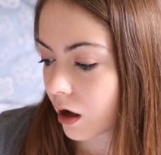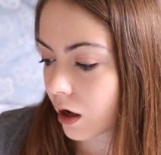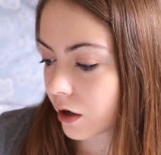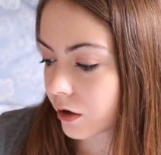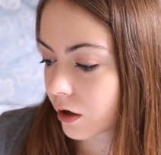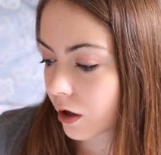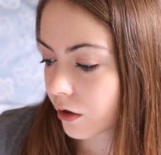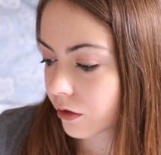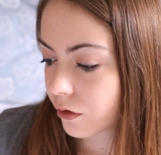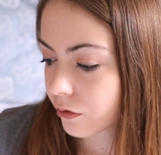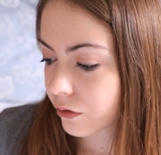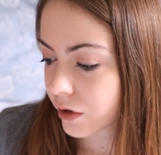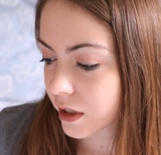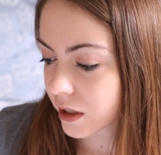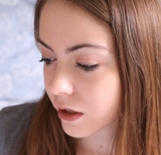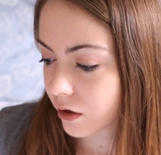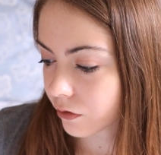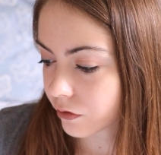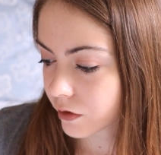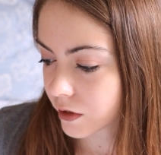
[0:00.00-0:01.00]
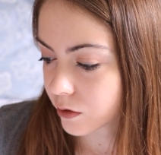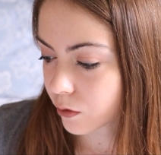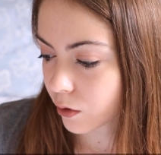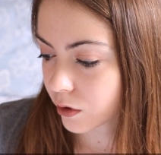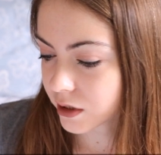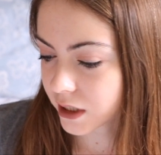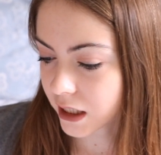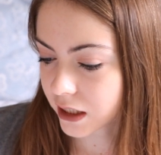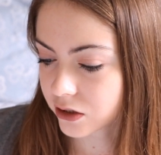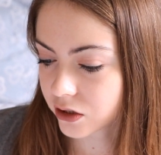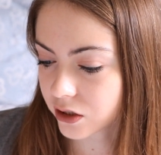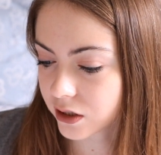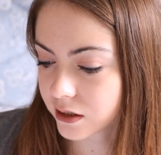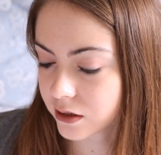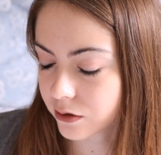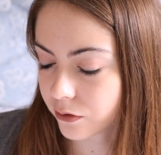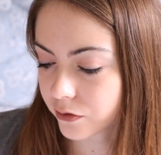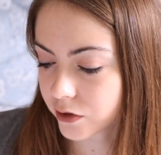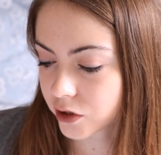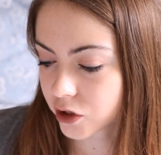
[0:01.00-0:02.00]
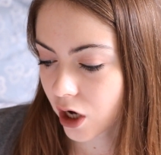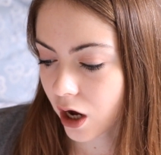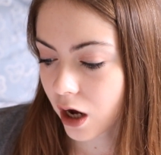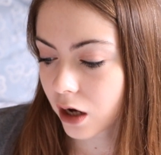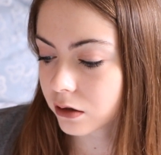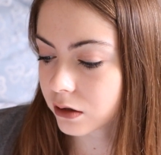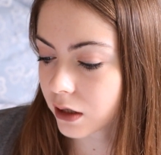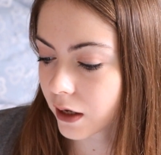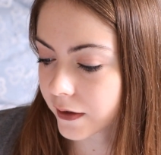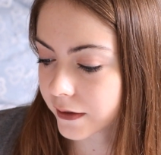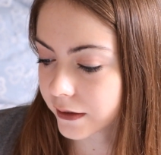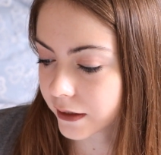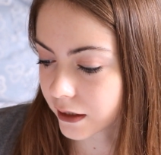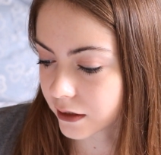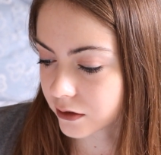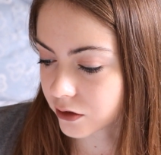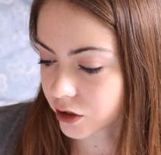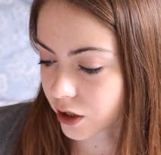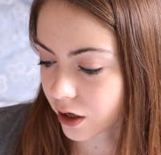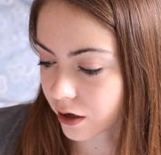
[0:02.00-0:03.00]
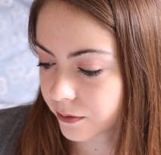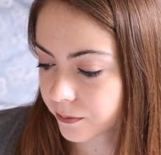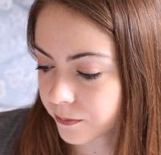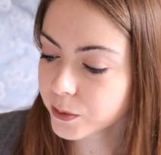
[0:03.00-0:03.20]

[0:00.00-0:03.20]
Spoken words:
Another reading of this quotation is of a childlike nature.